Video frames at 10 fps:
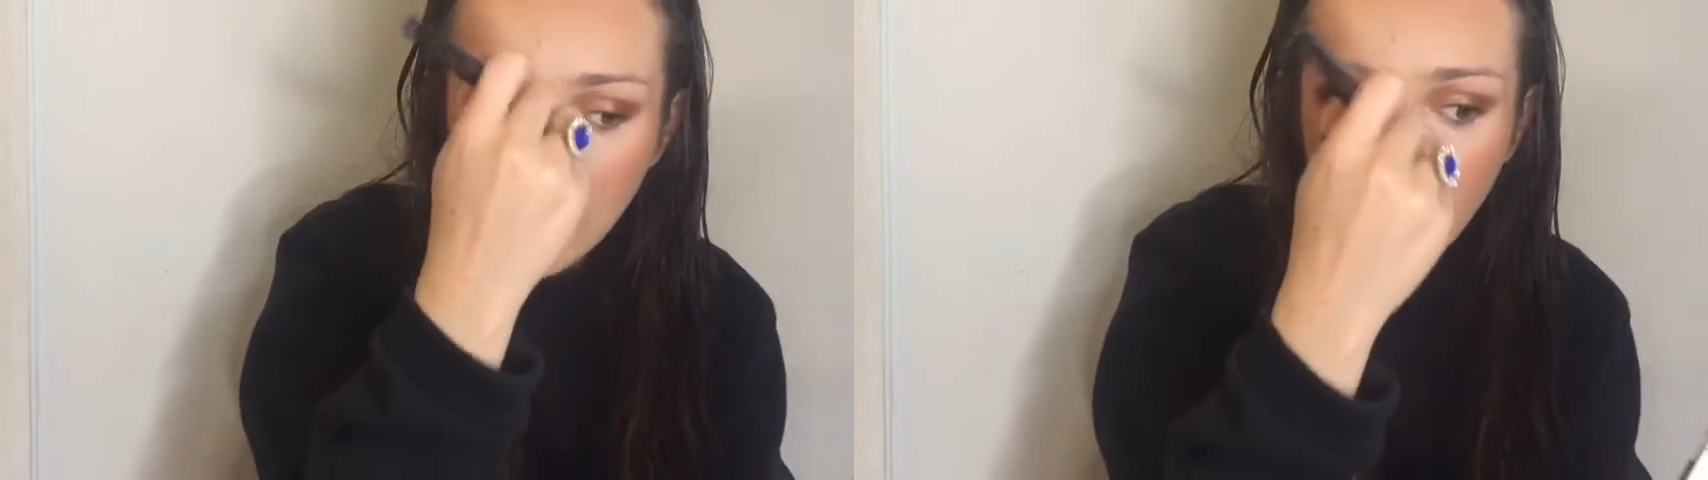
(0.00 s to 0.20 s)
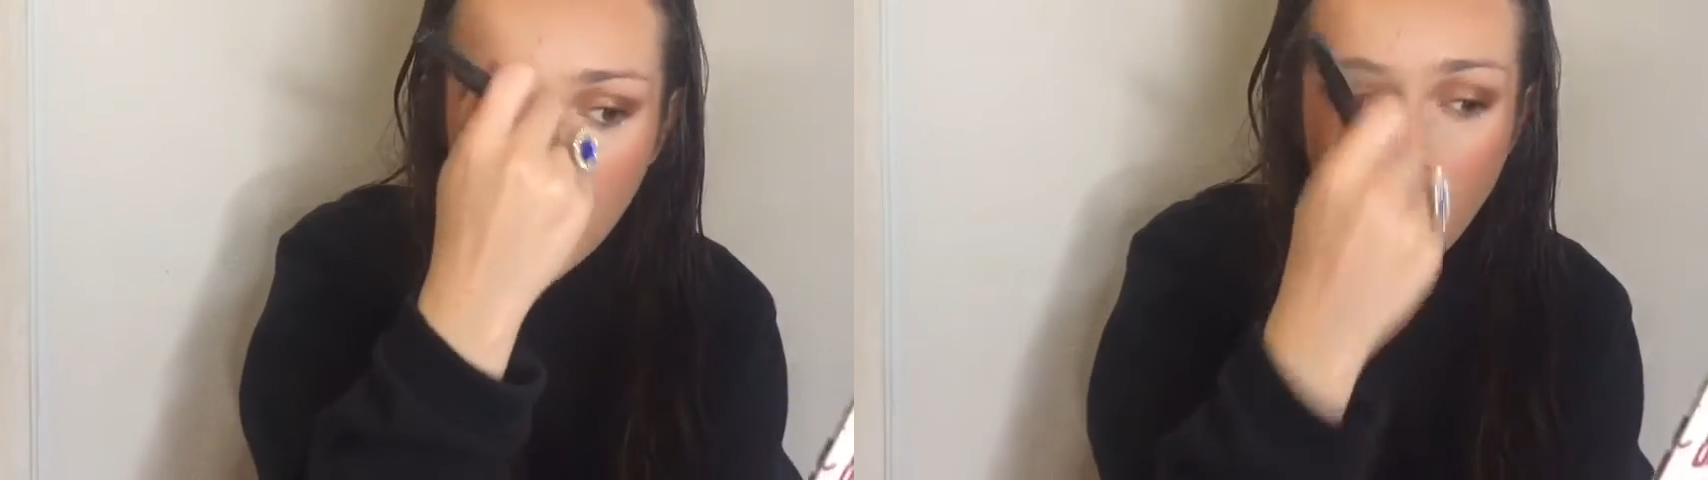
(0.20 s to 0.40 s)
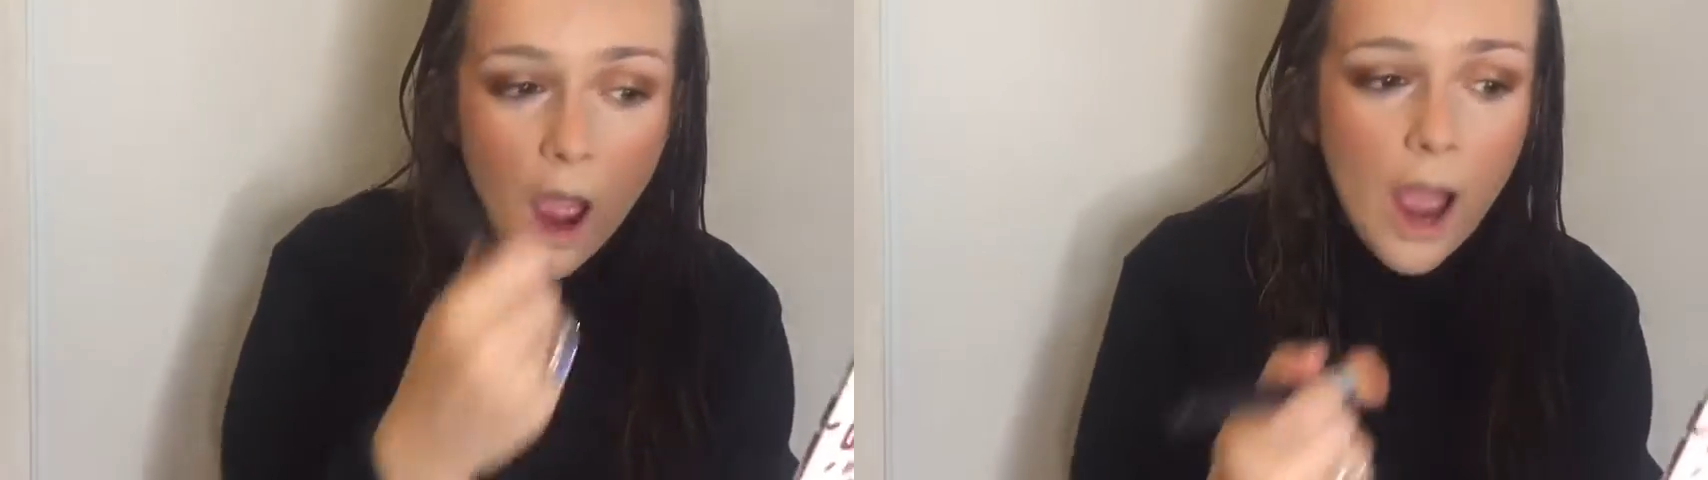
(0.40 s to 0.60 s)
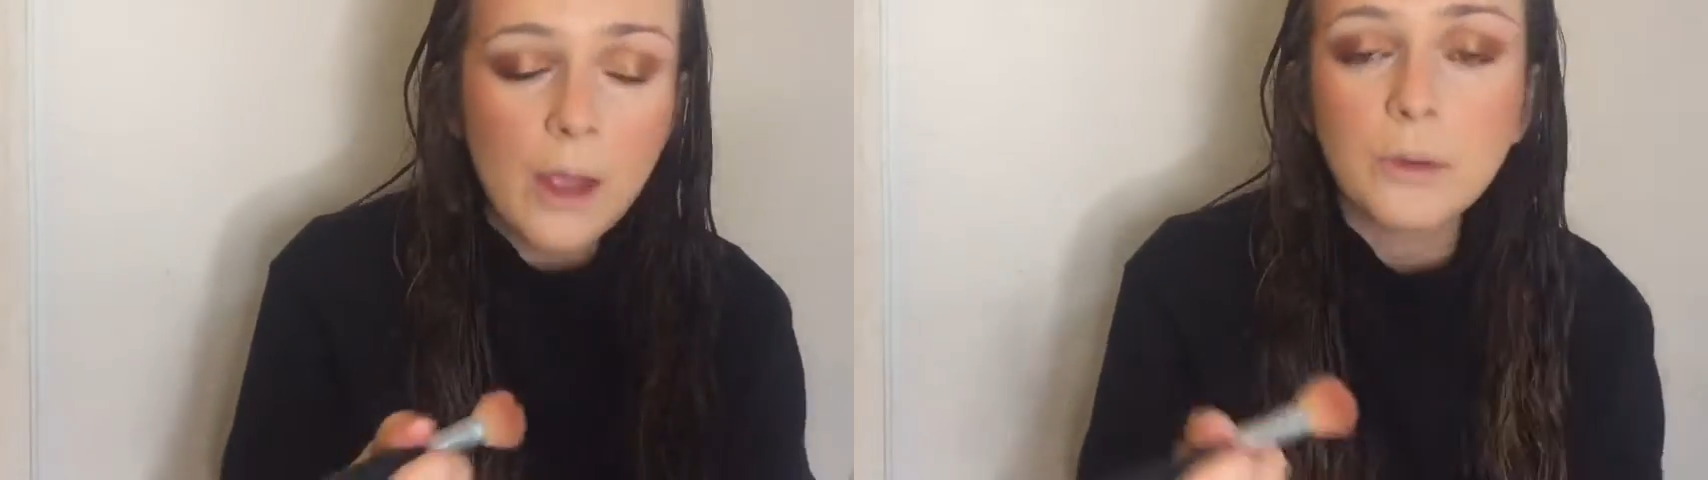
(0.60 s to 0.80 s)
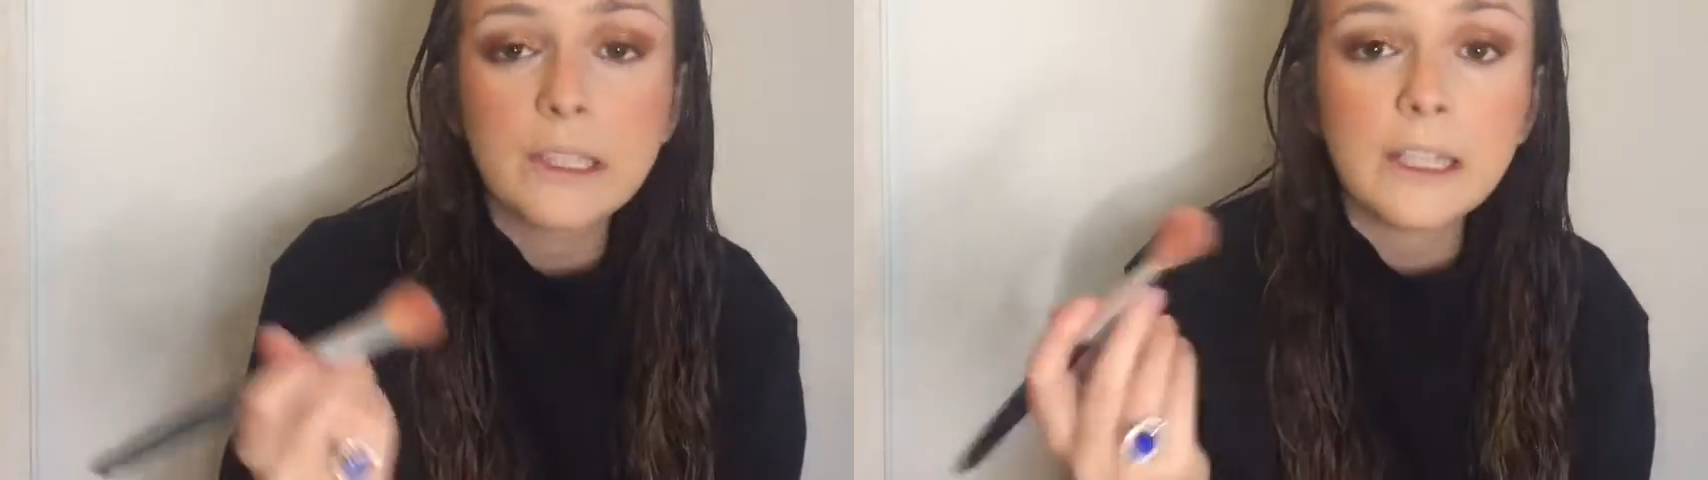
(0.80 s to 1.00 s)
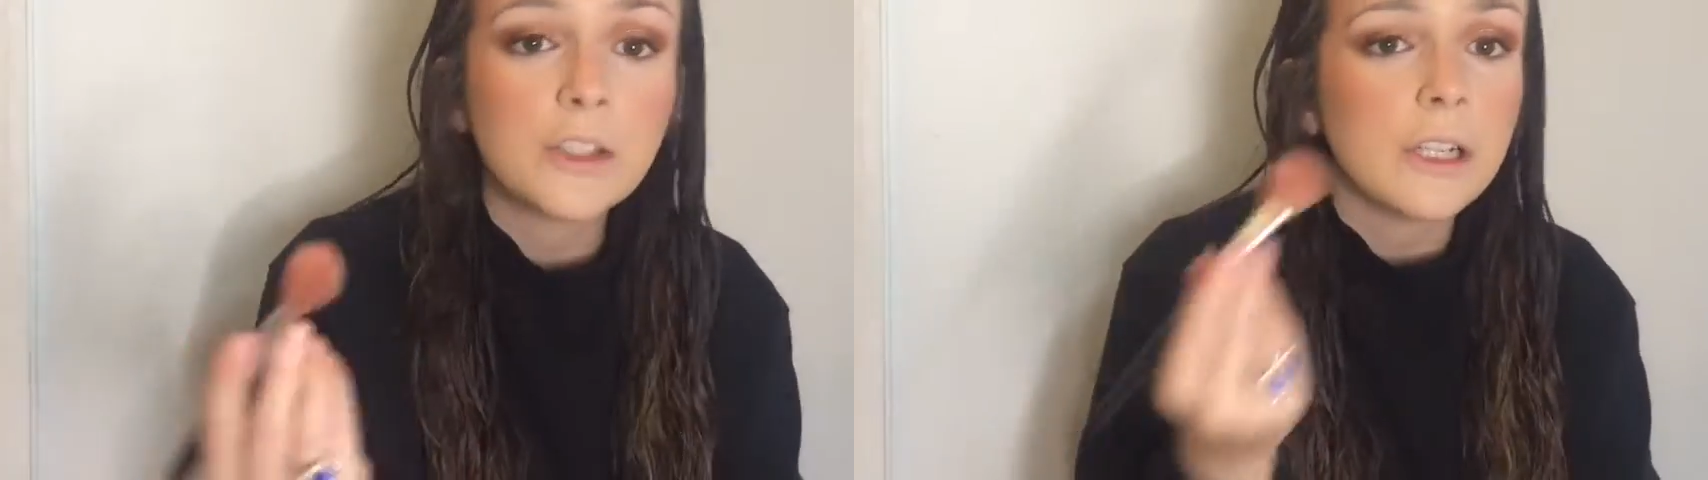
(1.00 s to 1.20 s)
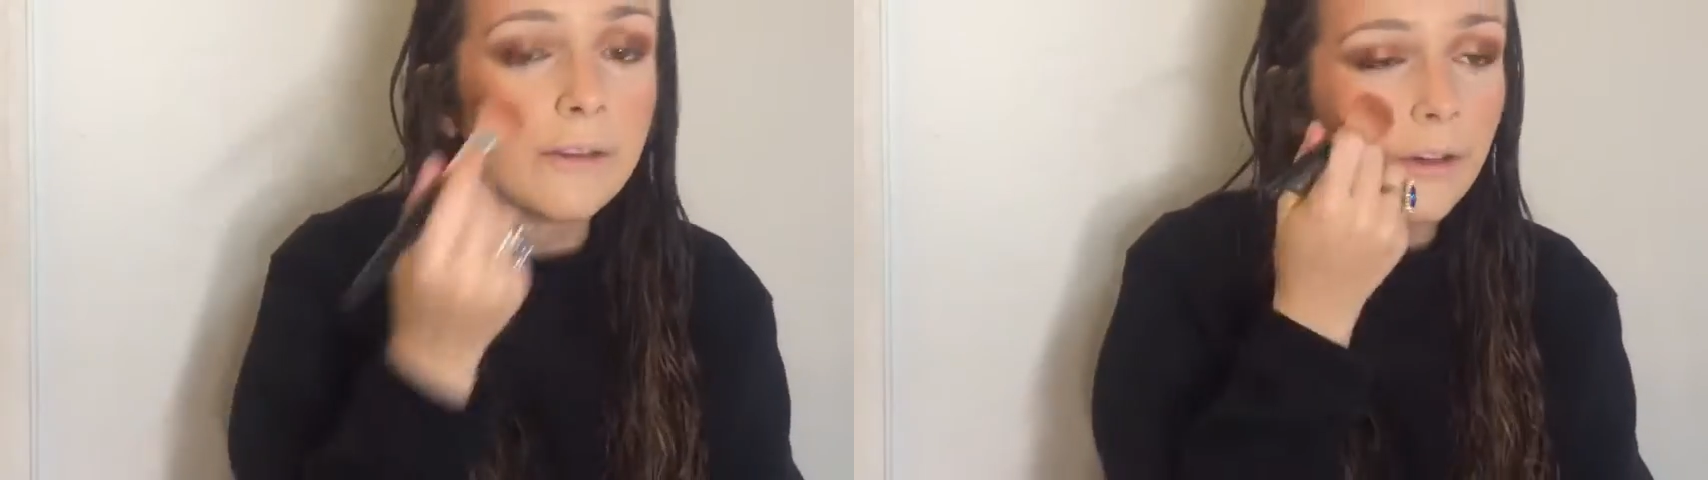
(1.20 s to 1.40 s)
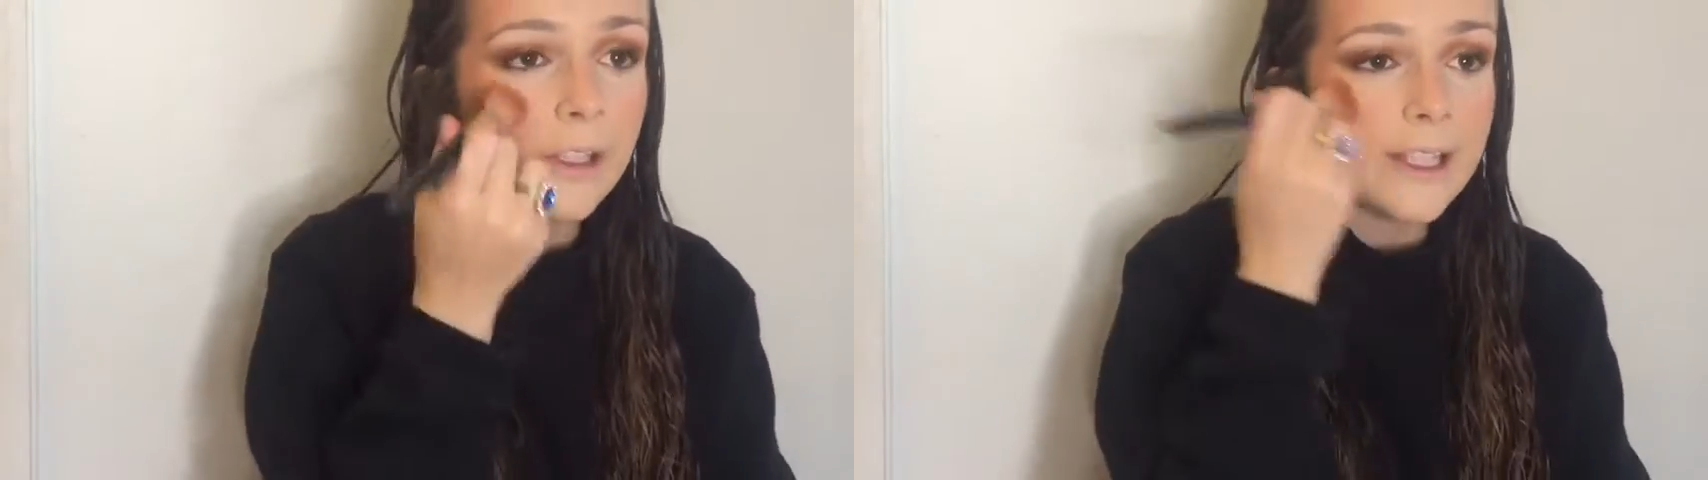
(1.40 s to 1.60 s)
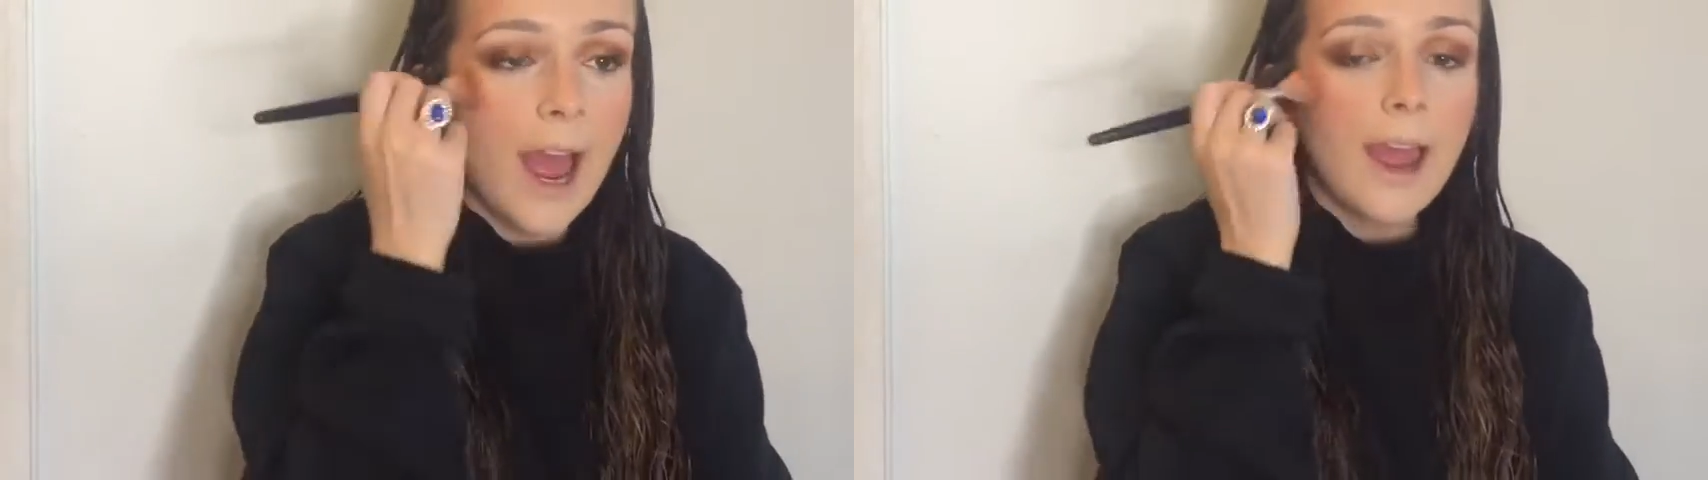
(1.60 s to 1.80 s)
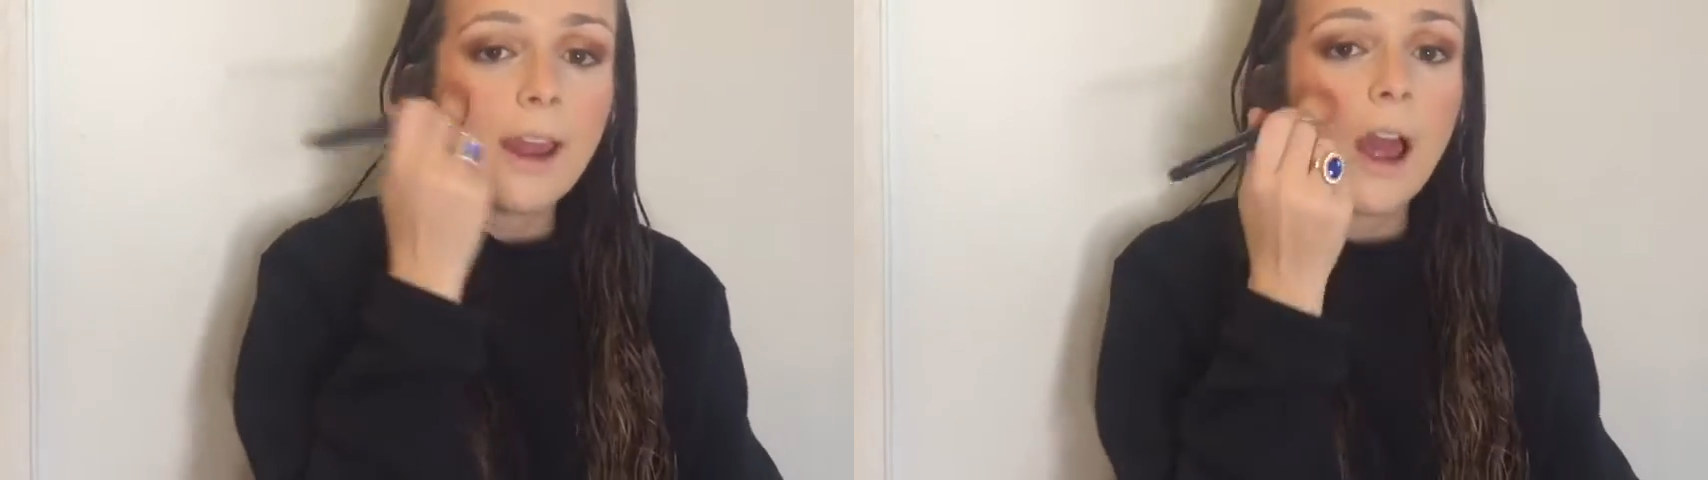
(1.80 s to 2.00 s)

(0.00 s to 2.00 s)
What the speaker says: Like, it was literally for a day,